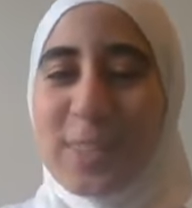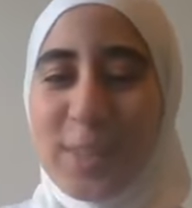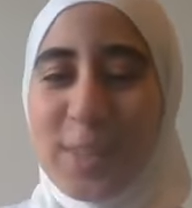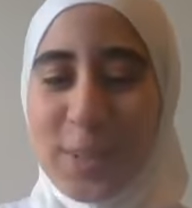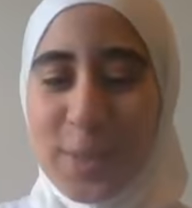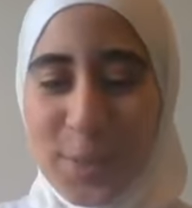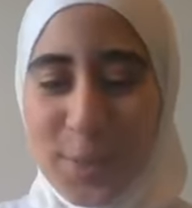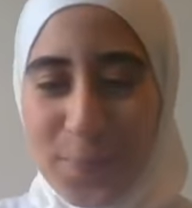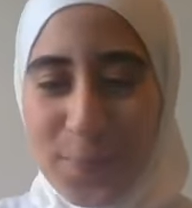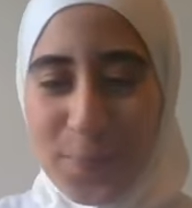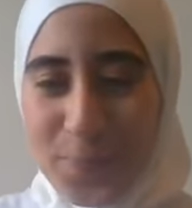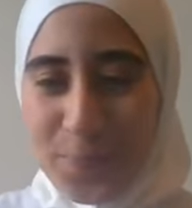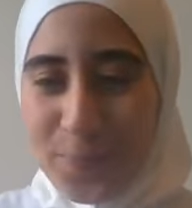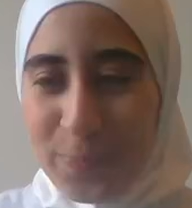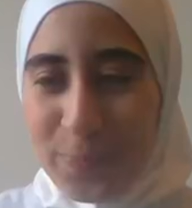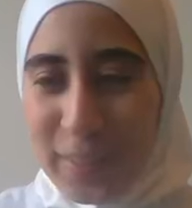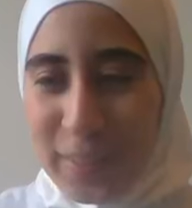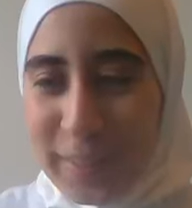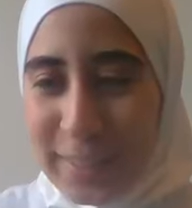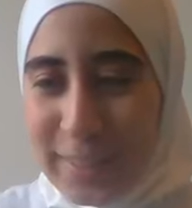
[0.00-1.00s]
So
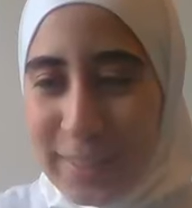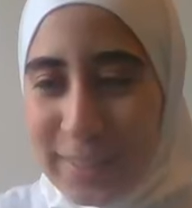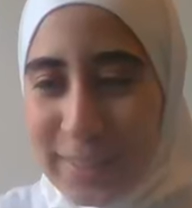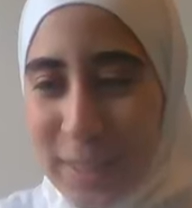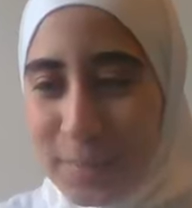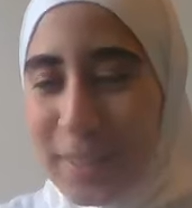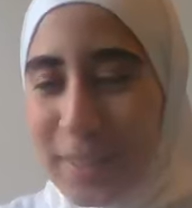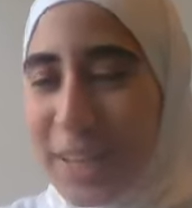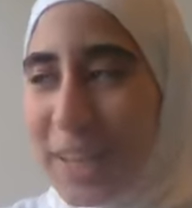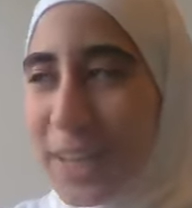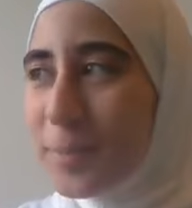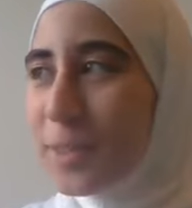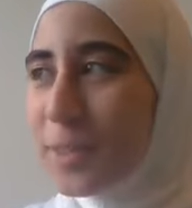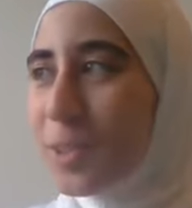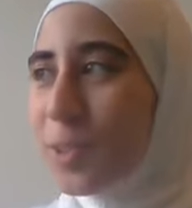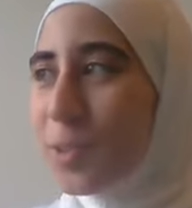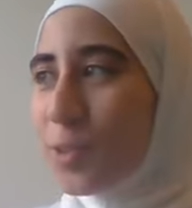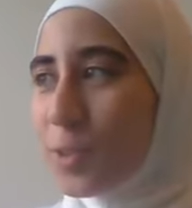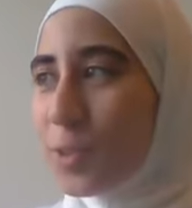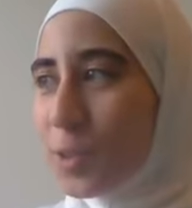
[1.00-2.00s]

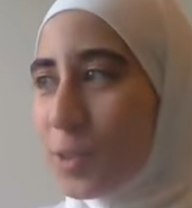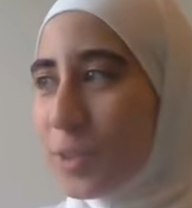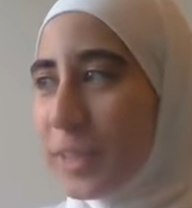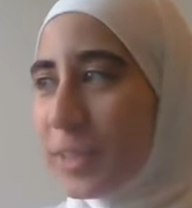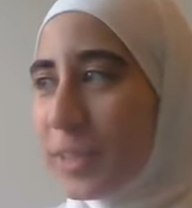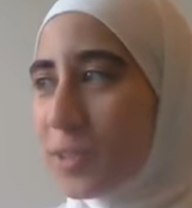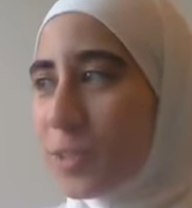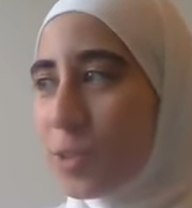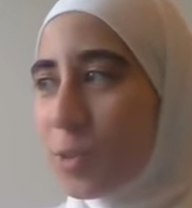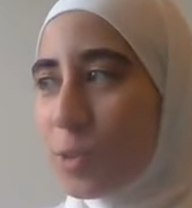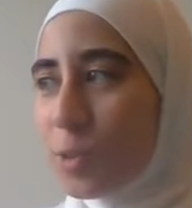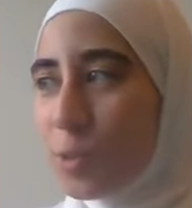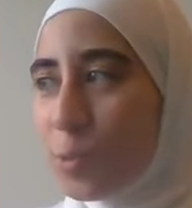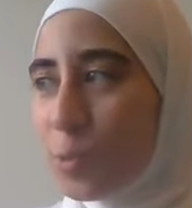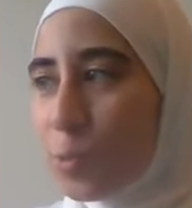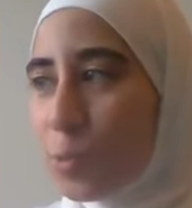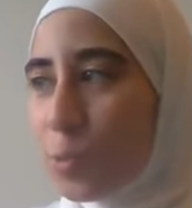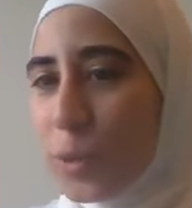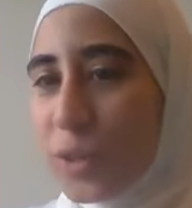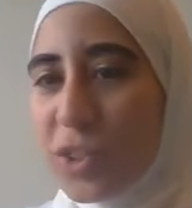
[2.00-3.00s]
sometimes you do need
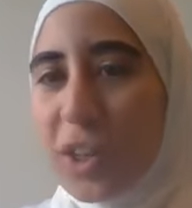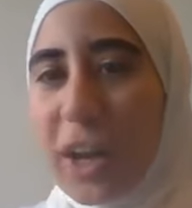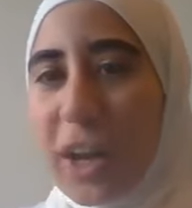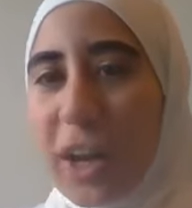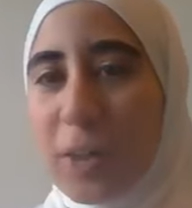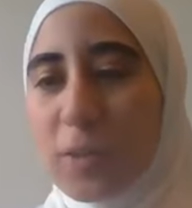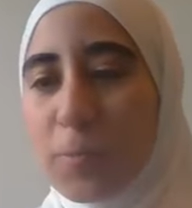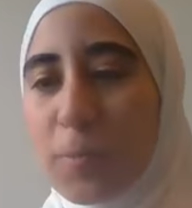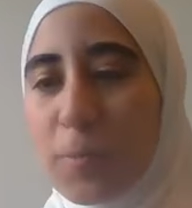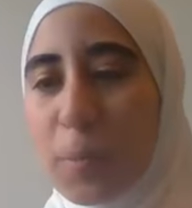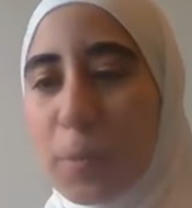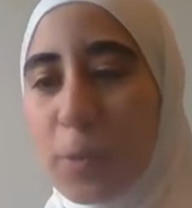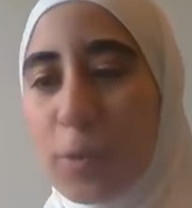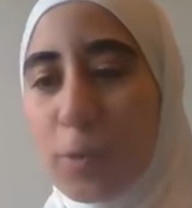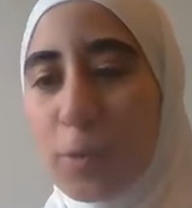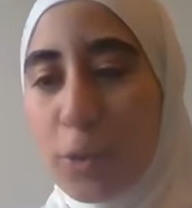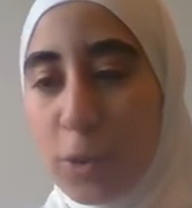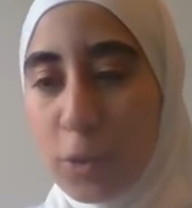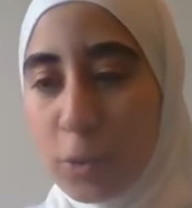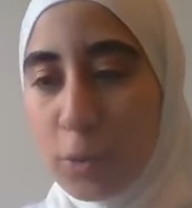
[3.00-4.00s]
to reach out to
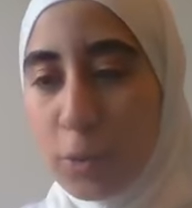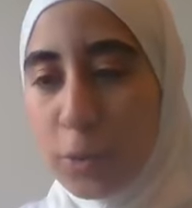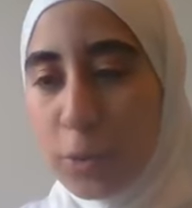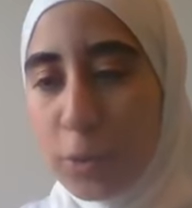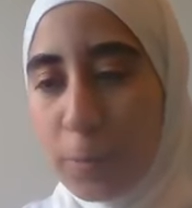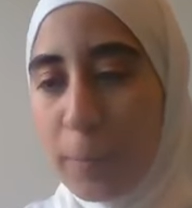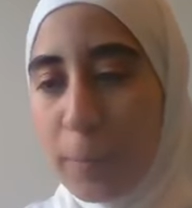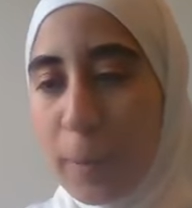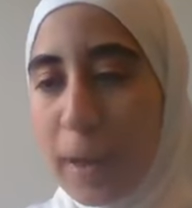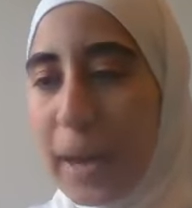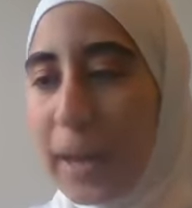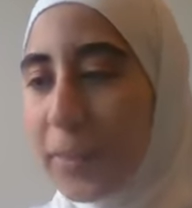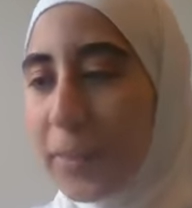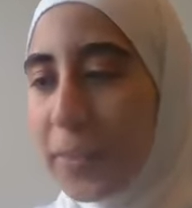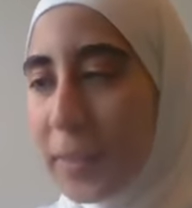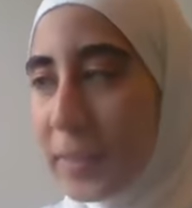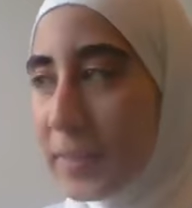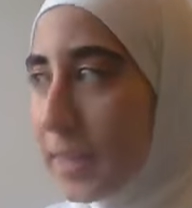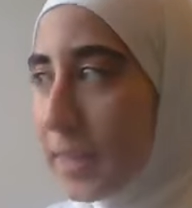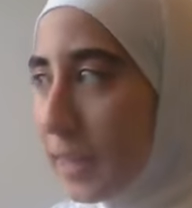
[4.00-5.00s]
people who knew you
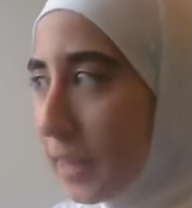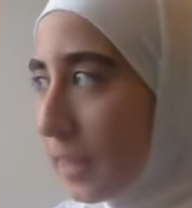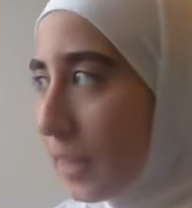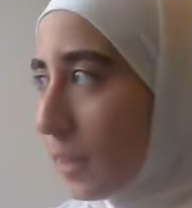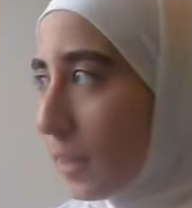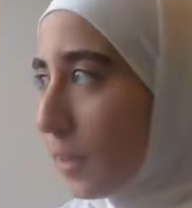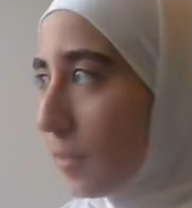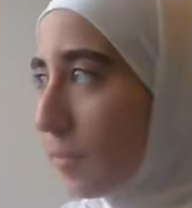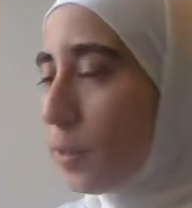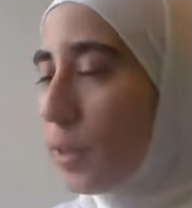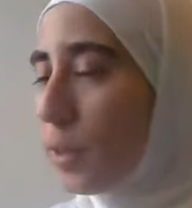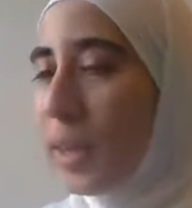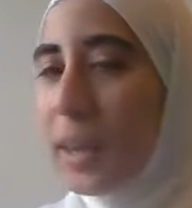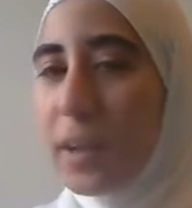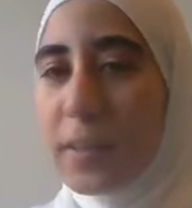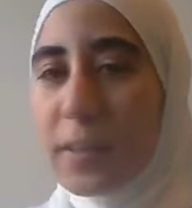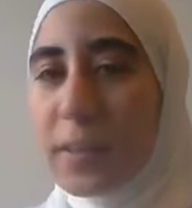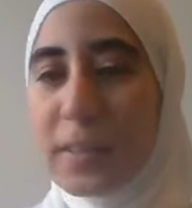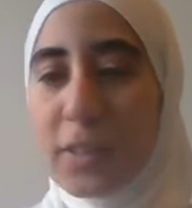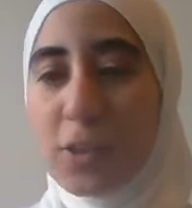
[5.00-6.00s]
back in the day if you
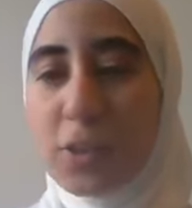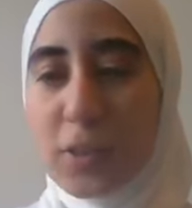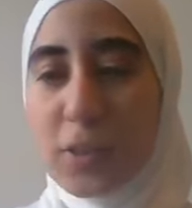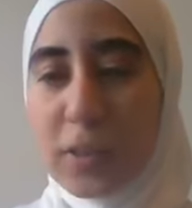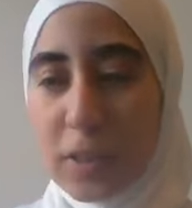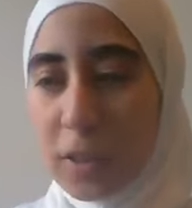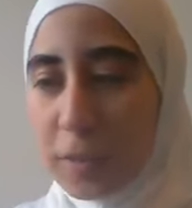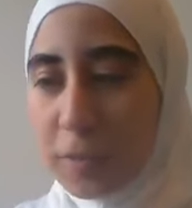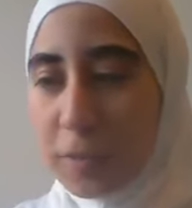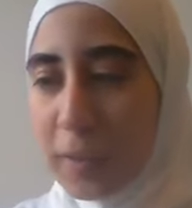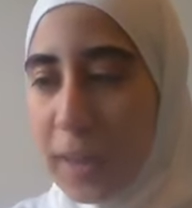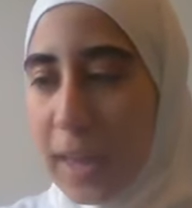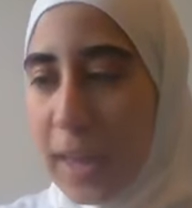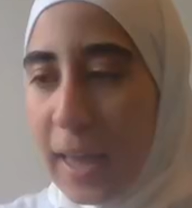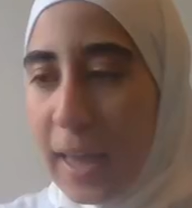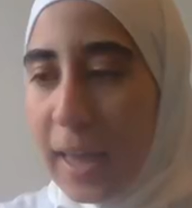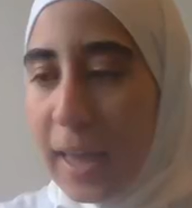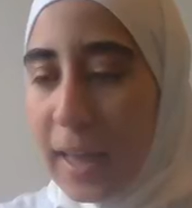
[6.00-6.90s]
cannot see yourself.